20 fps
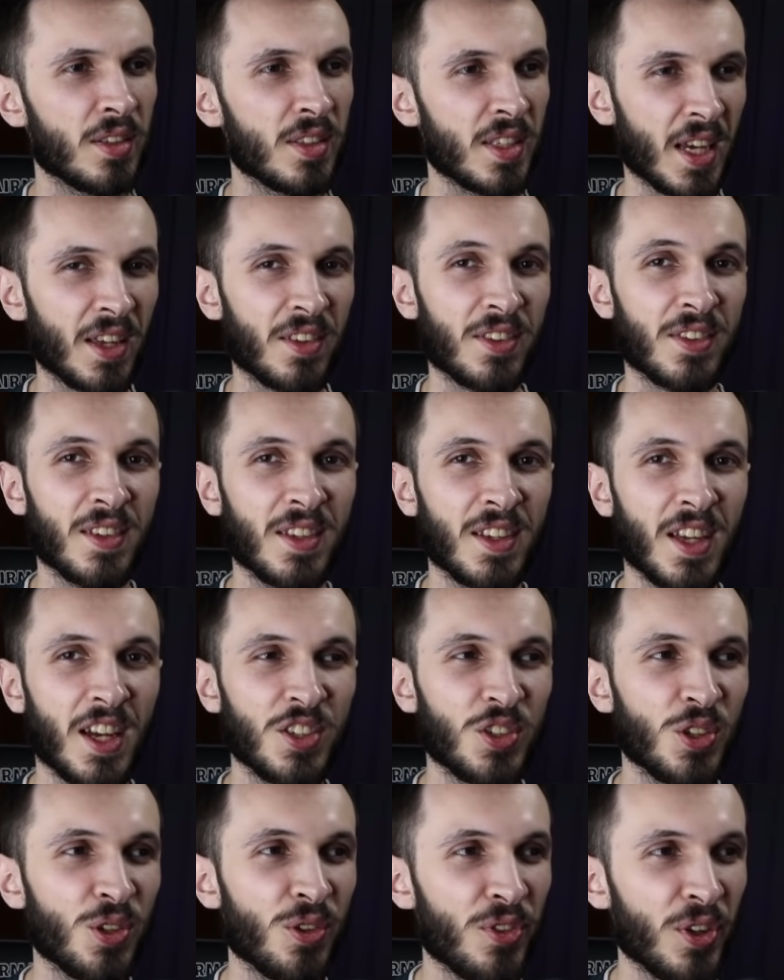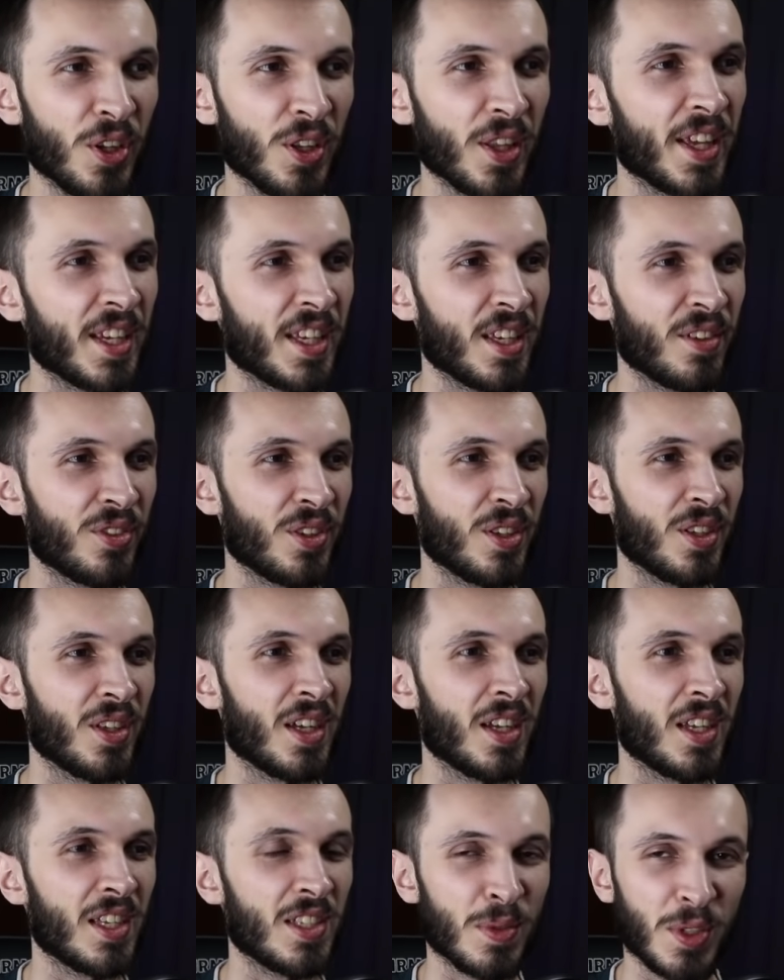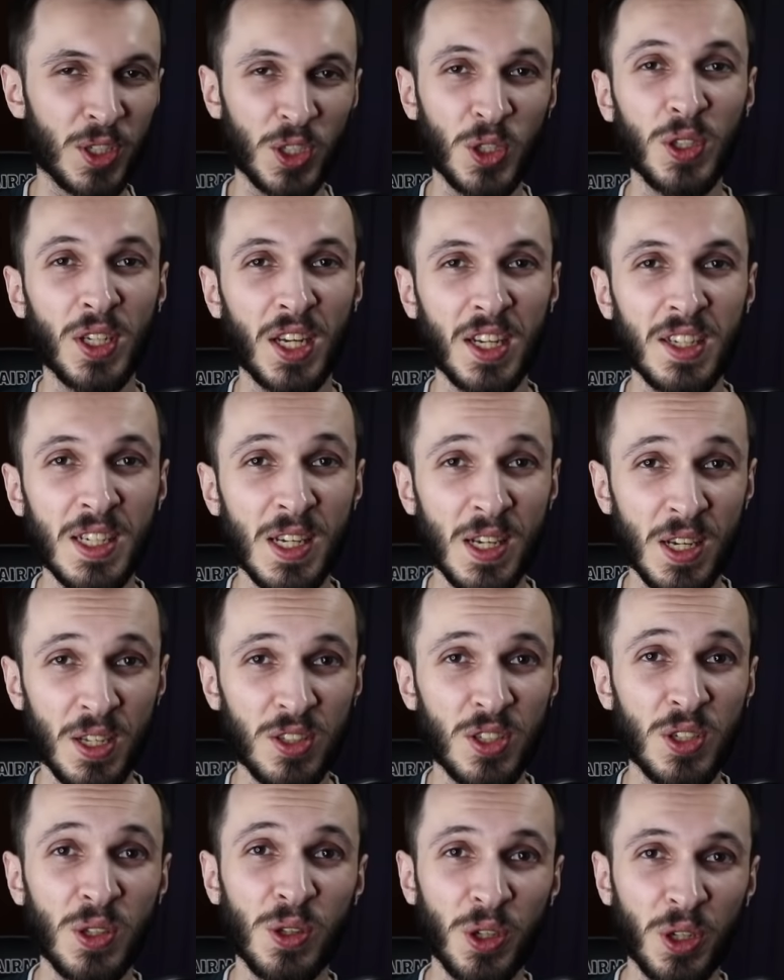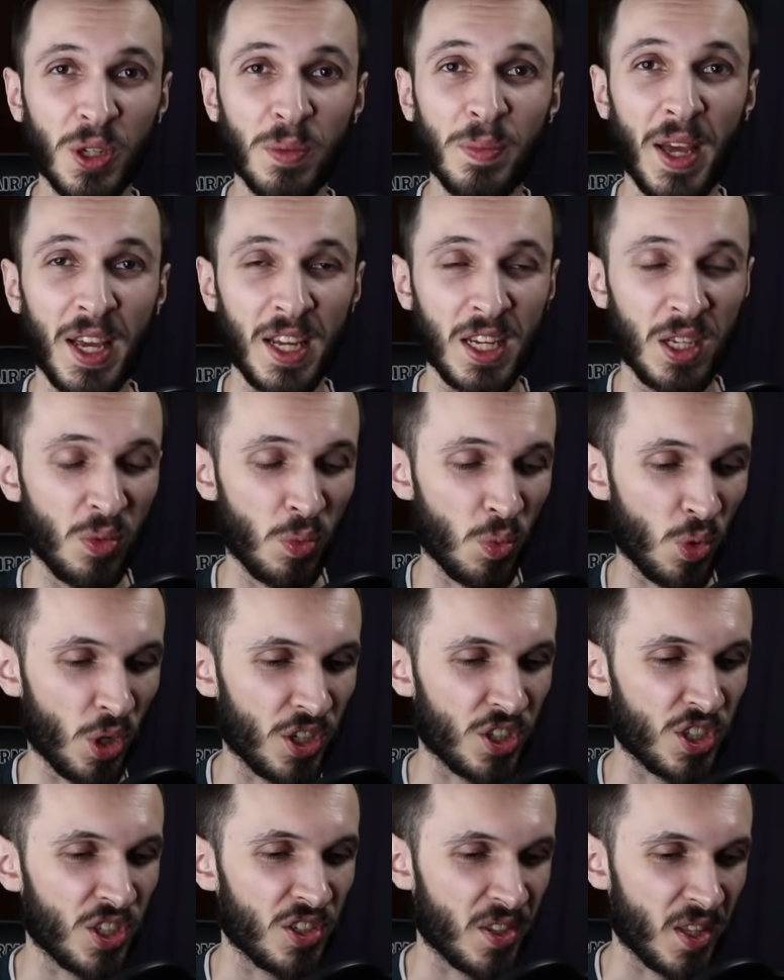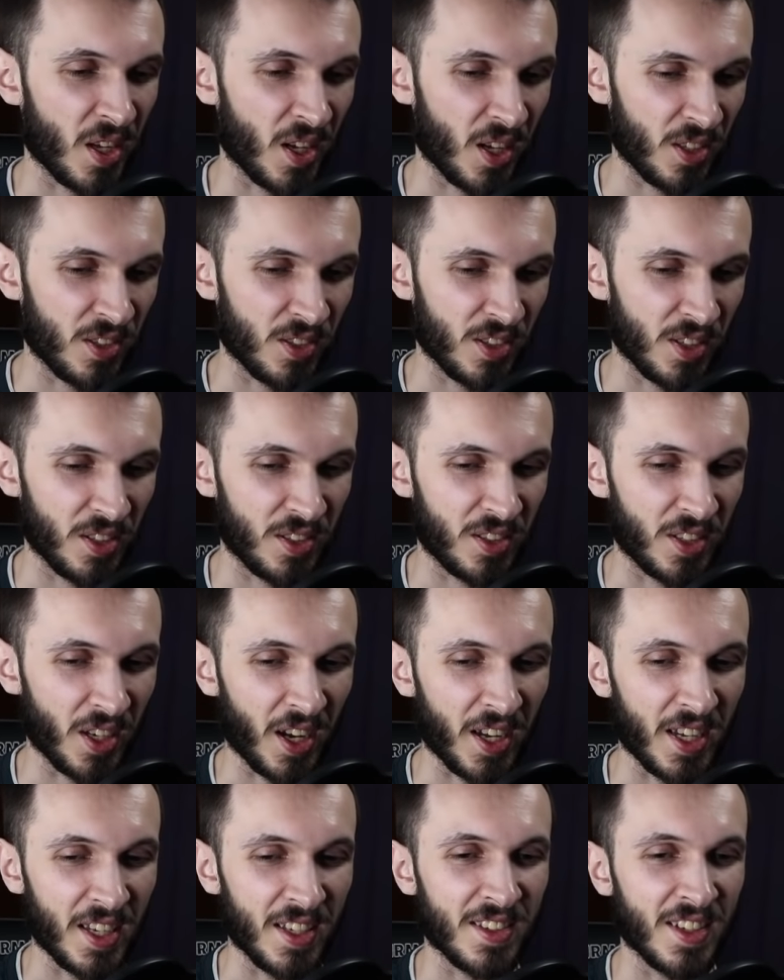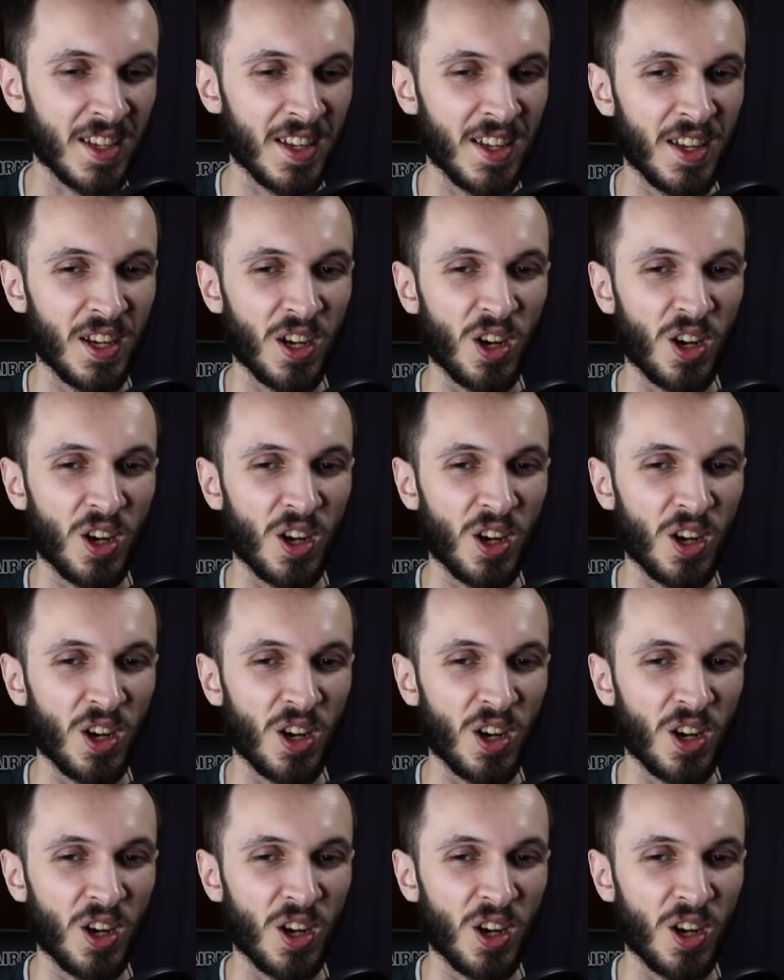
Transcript: Yes, I do feel like if you, uh, it's a good idea to look back and watch as the hunter dies